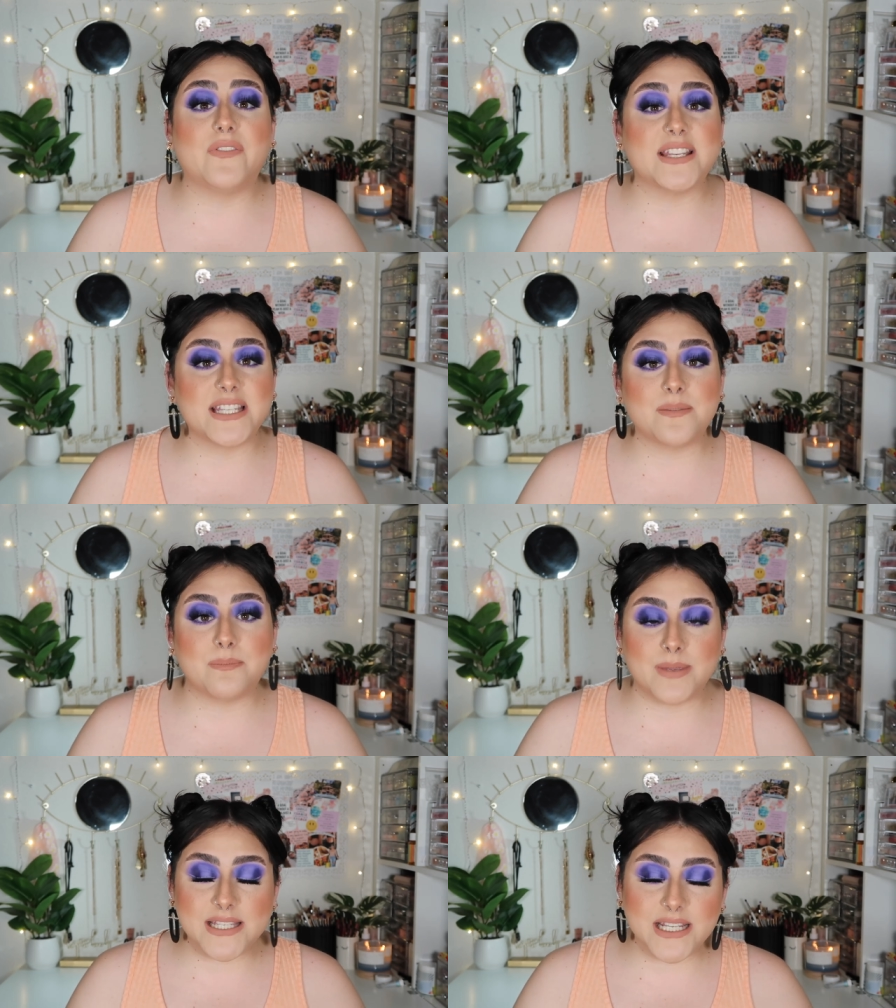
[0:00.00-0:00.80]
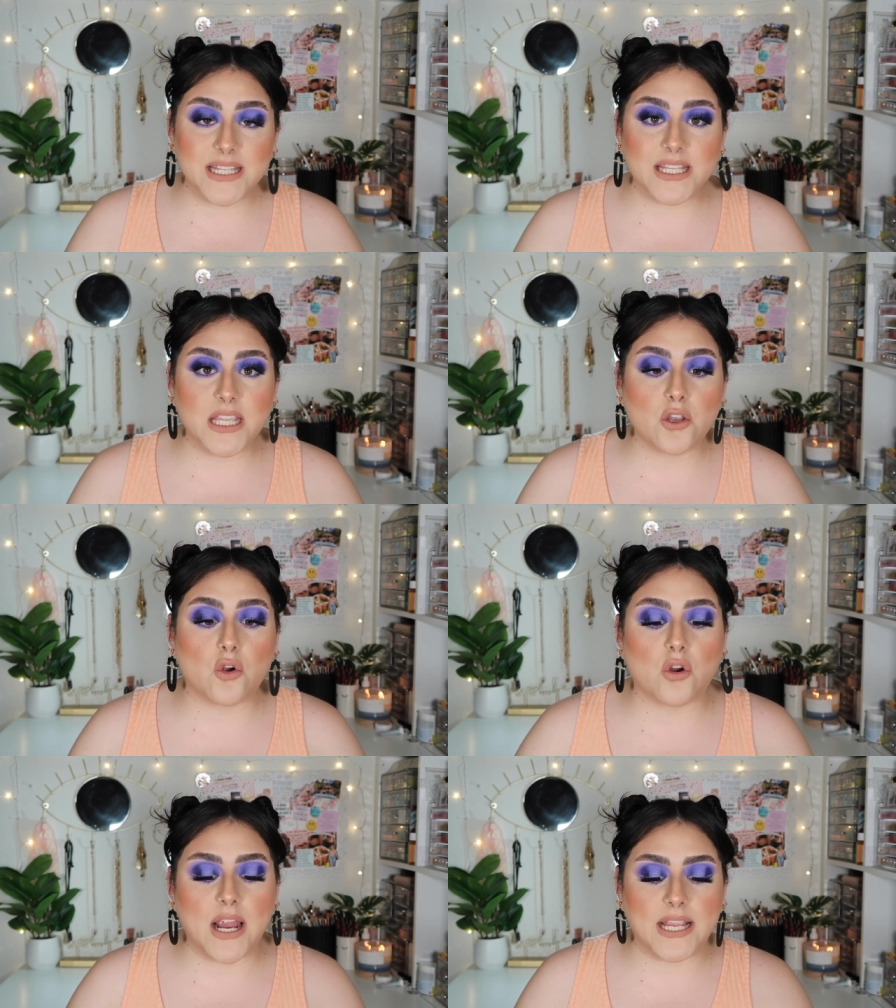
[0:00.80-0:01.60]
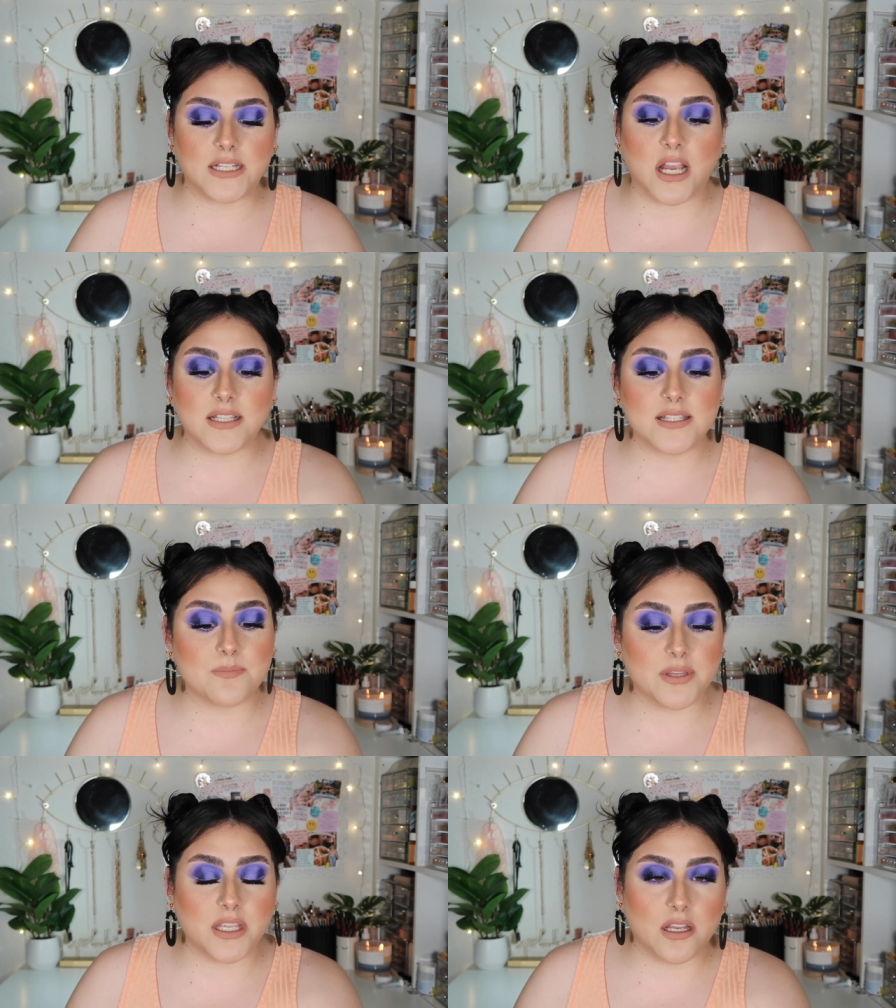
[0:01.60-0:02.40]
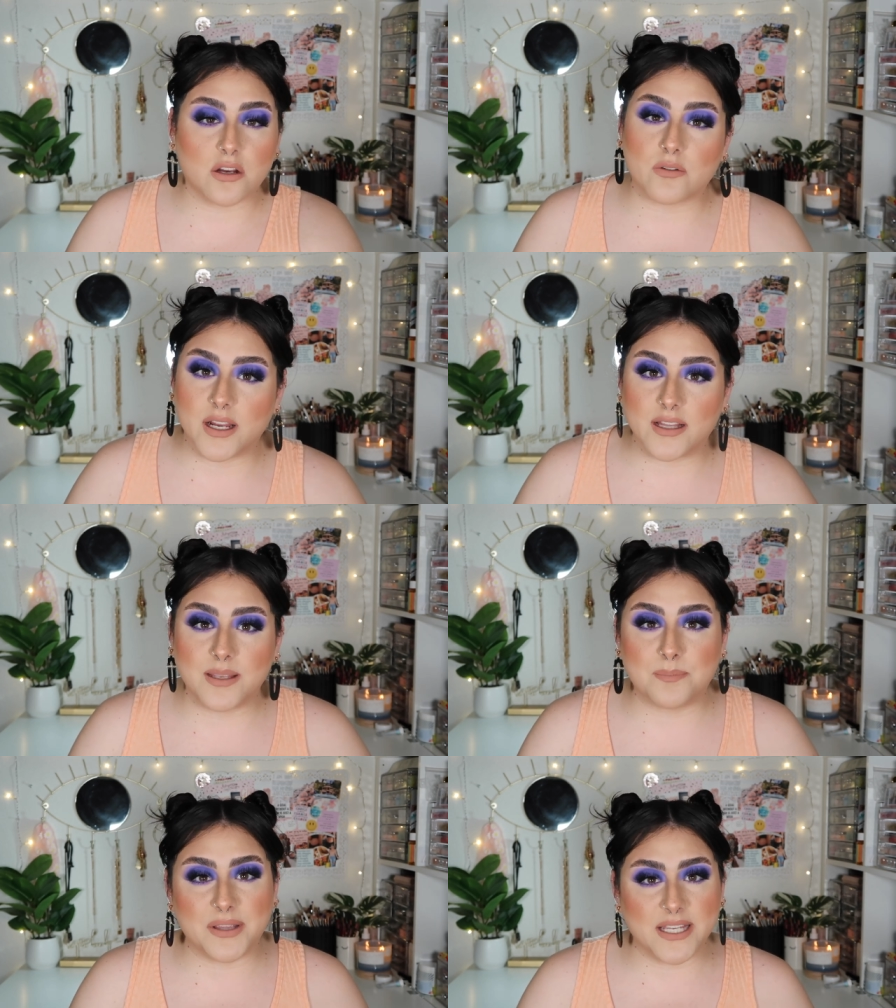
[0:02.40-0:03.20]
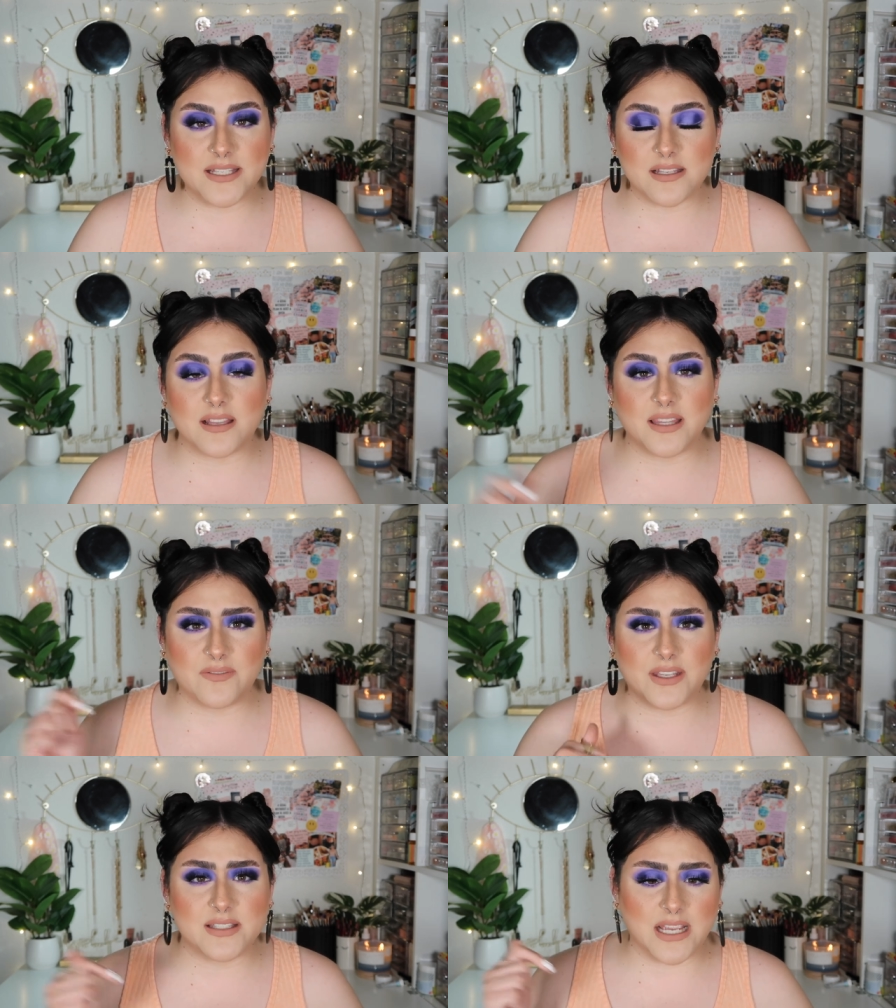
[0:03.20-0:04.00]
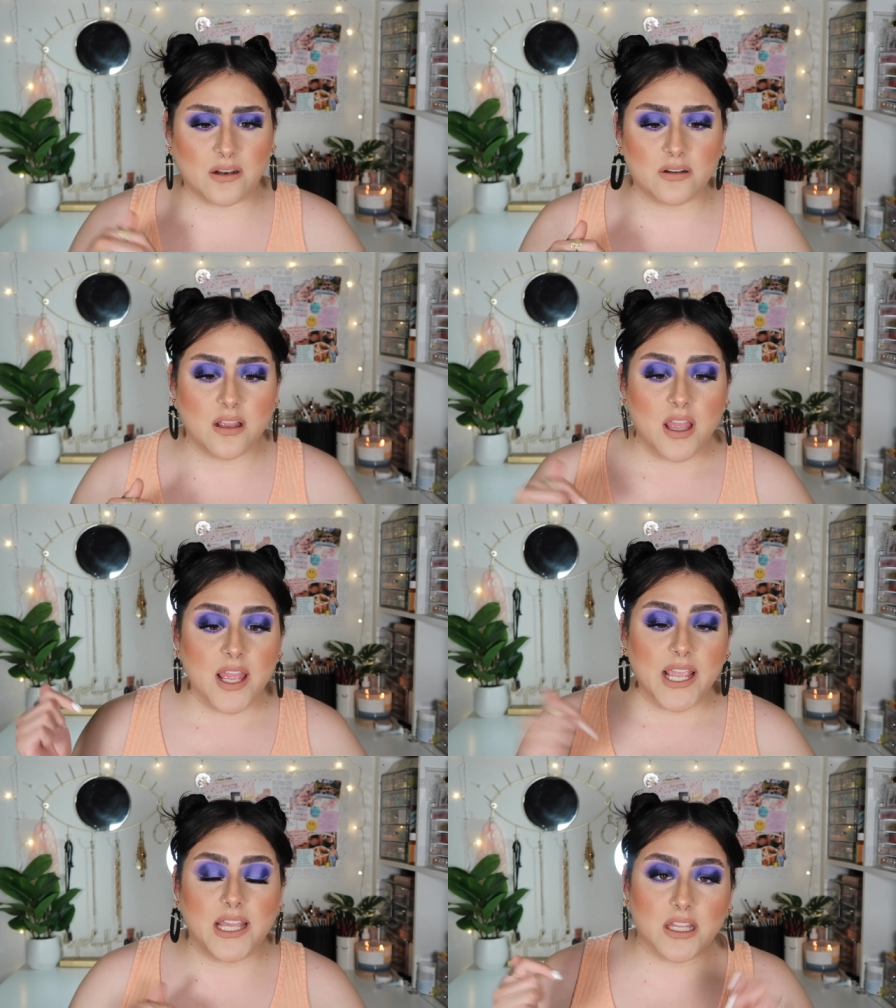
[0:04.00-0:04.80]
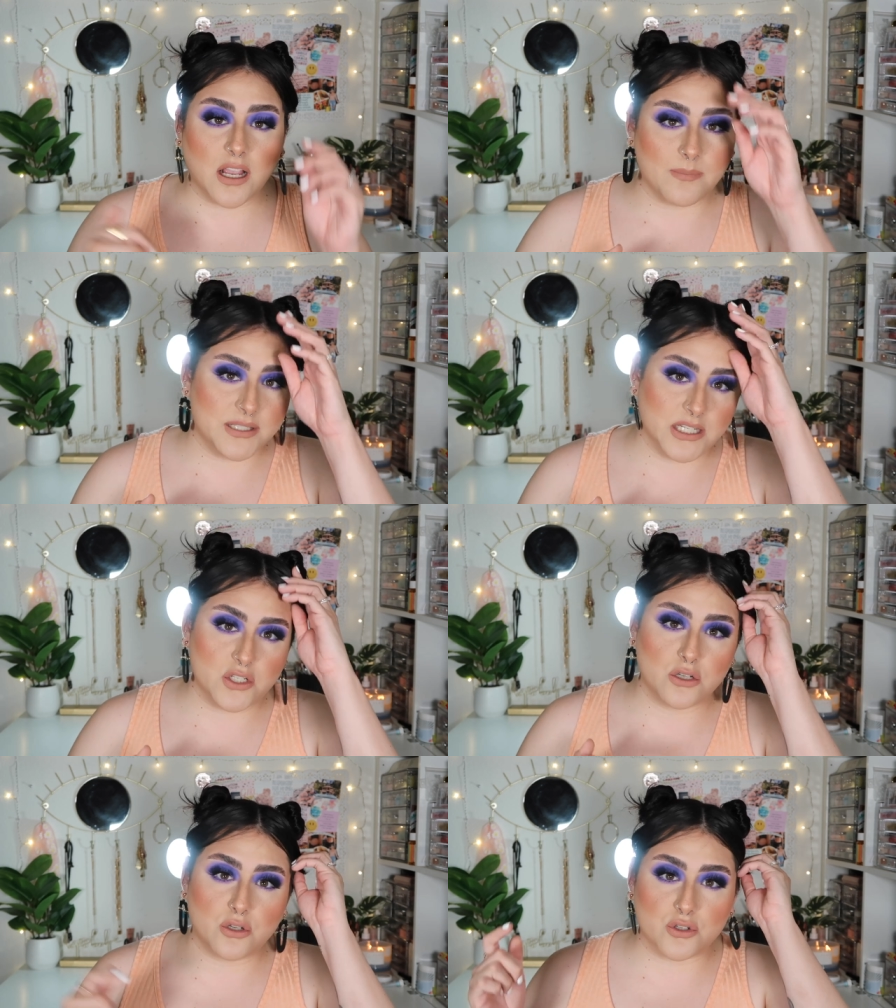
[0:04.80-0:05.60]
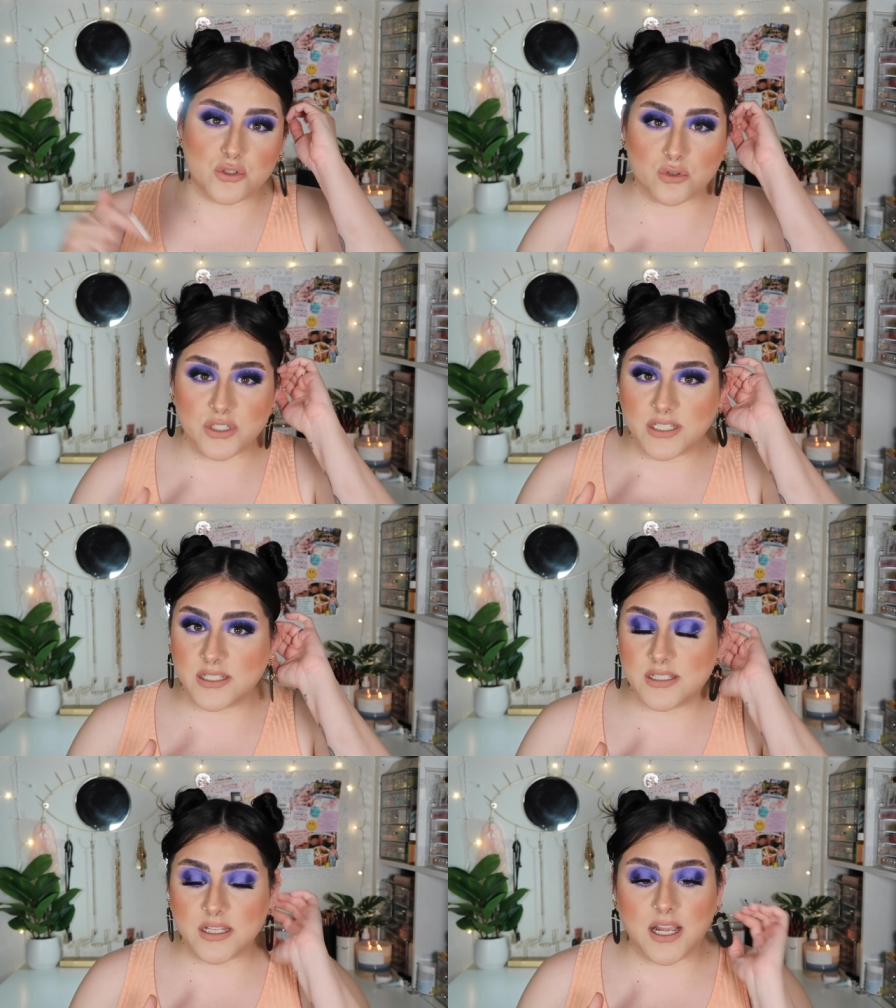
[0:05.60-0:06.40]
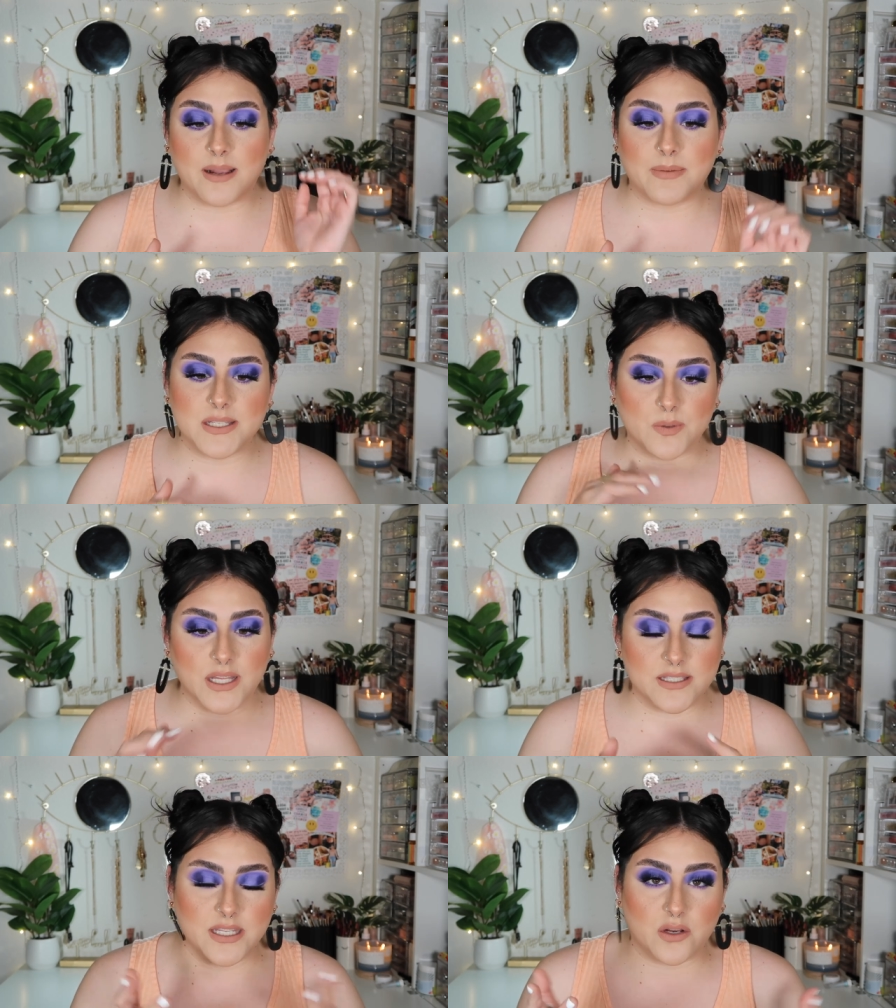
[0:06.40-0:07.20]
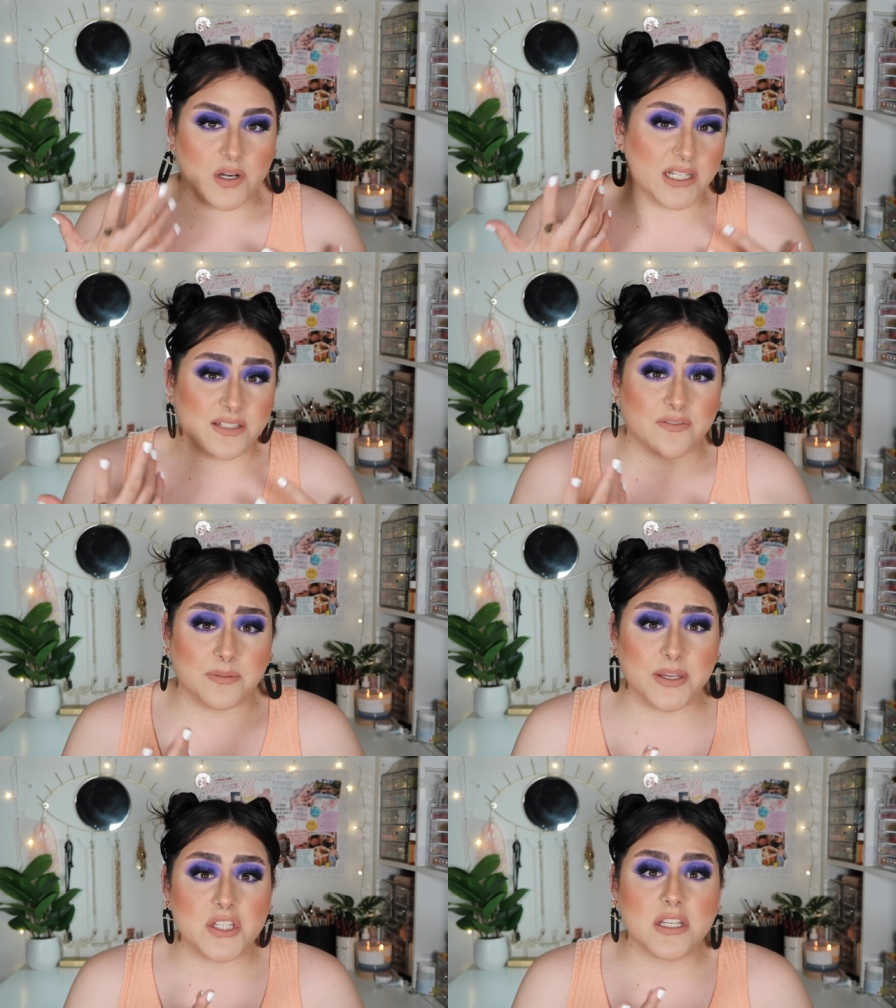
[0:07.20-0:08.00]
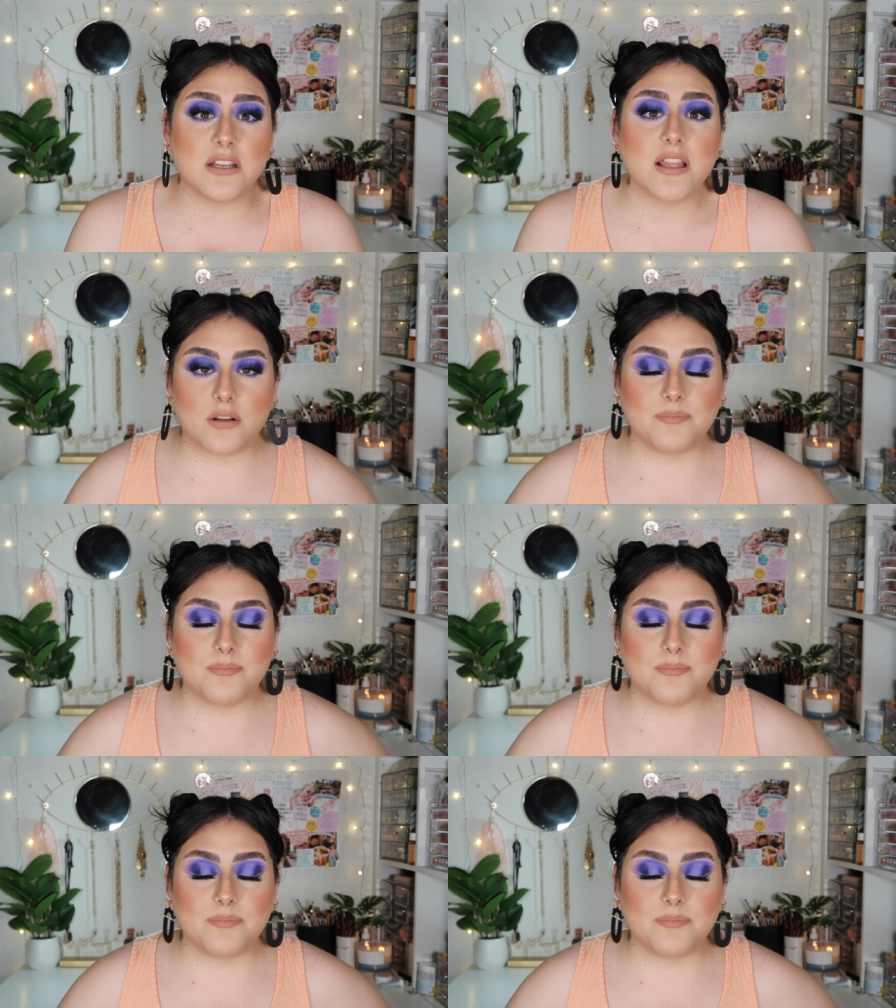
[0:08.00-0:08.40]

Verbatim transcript: If I did miss anything or I got something incorrectly, please leave it down in the comment section your sources um, as well as the correct information.